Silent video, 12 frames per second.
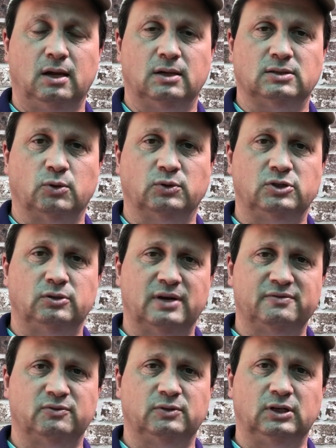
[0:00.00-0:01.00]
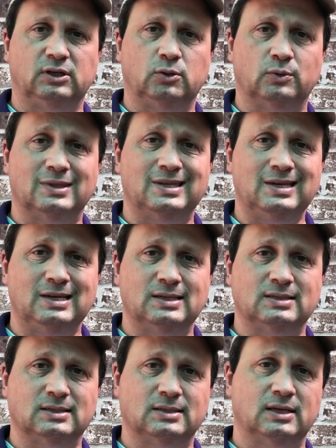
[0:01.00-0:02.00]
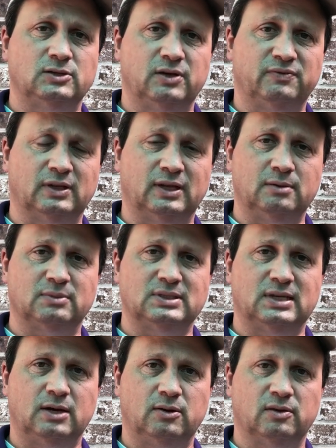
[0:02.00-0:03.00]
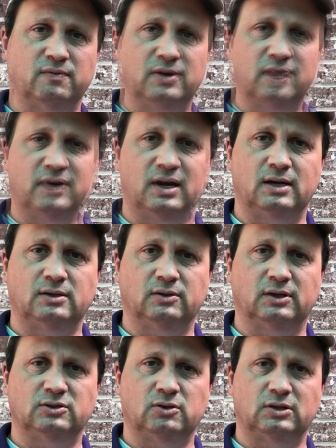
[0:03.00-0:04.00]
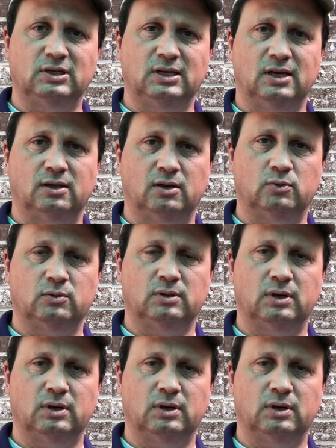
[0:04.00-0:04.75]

So what you have to really do with these is that you have to let them stay on the vine until they start to yellow.